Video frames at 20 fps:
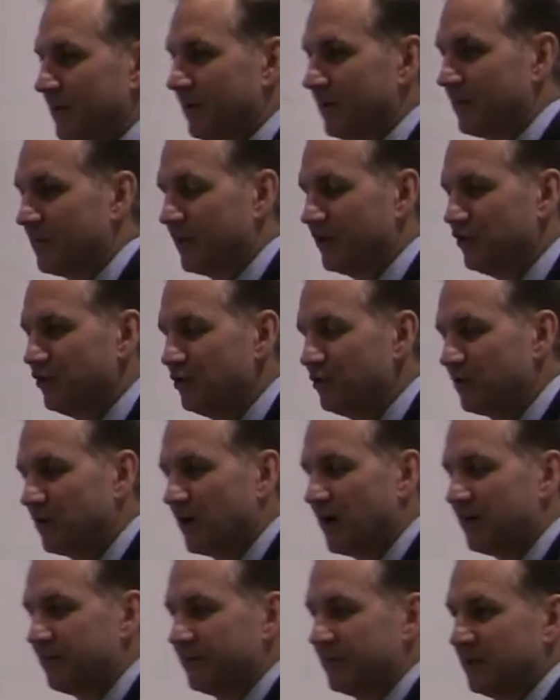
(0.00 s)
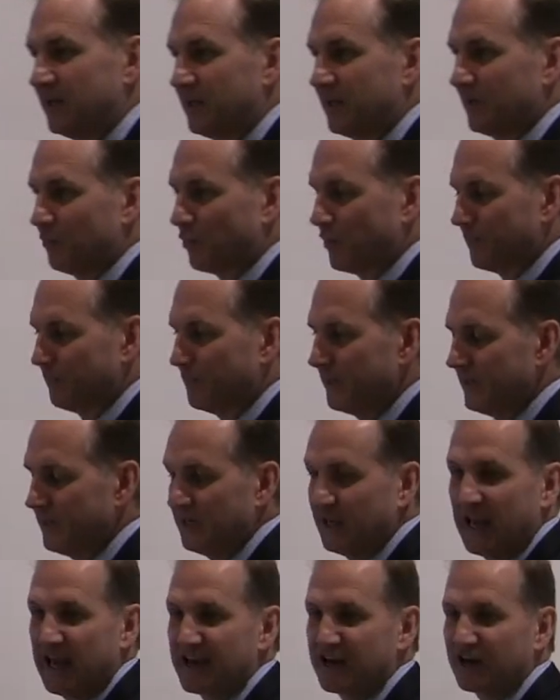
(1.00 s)
The new covenant will be
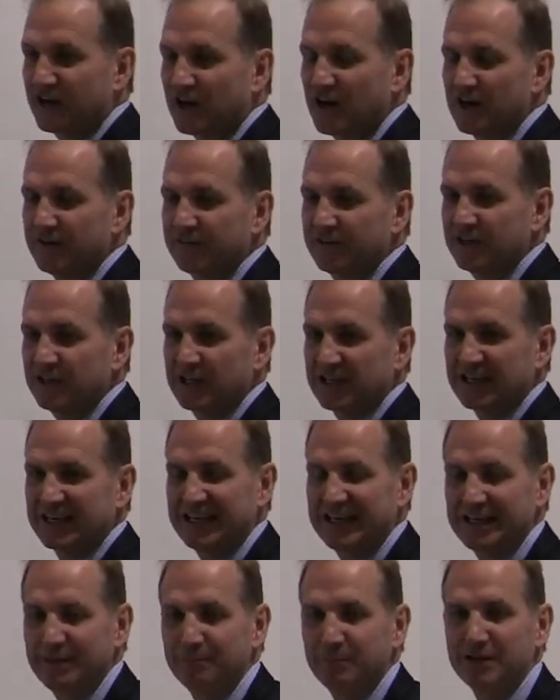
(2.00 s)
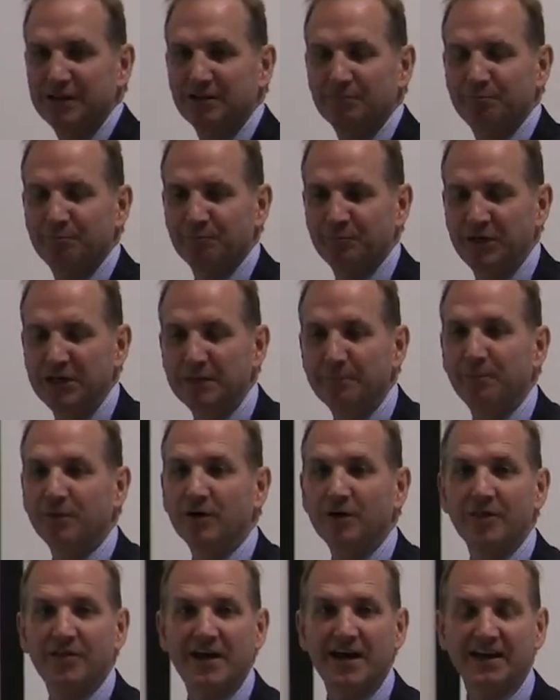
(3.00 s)
a covenant keeping
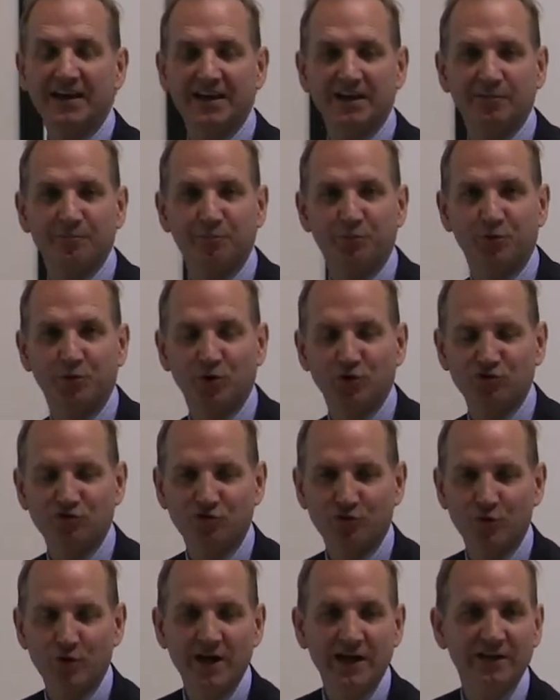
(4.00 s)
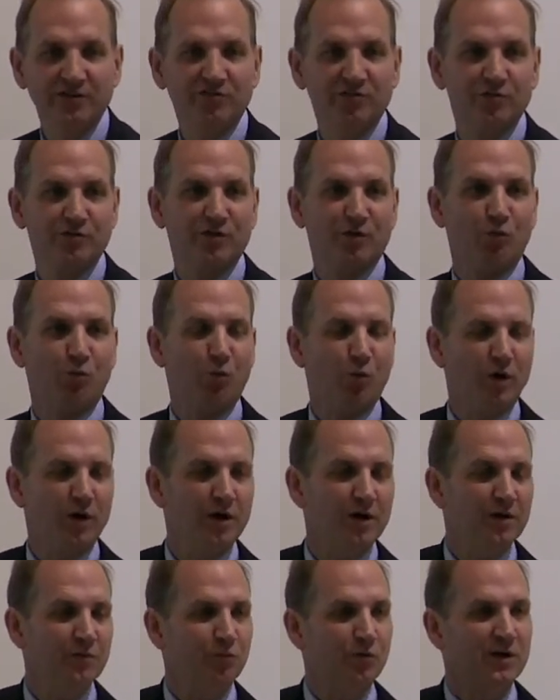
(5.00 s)
people that can portray to the
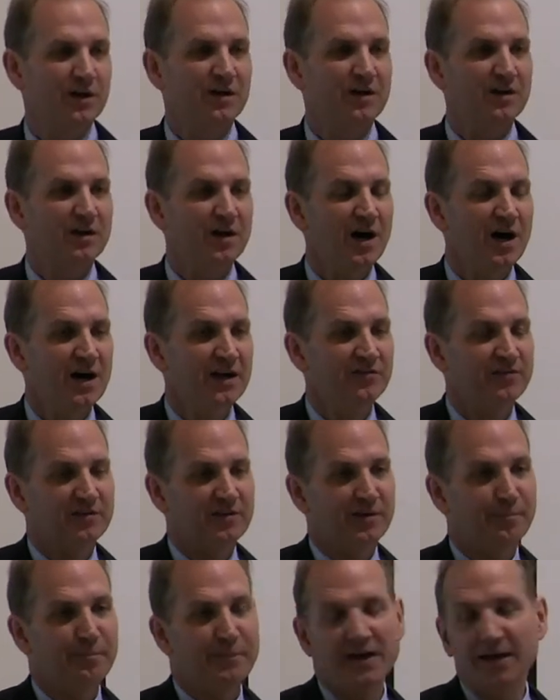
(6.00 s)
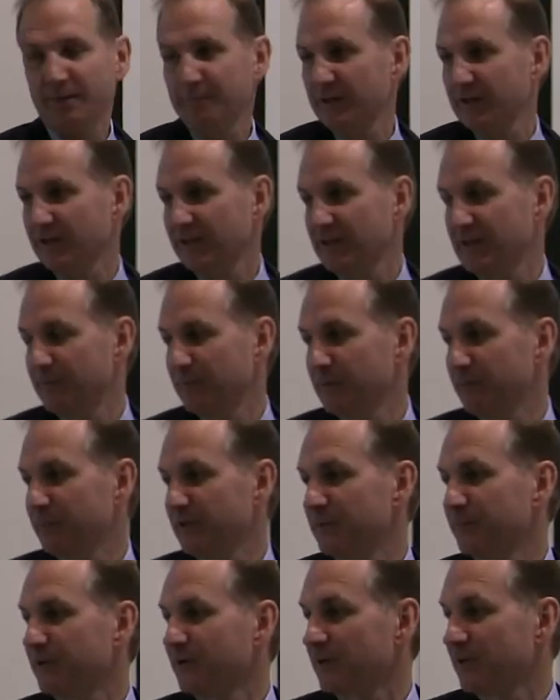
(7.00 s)
world what God's commandment keeping
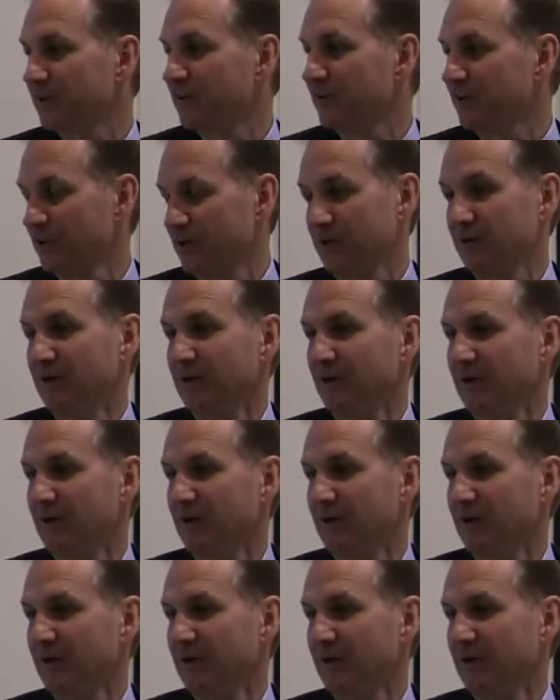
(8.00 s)
people can do.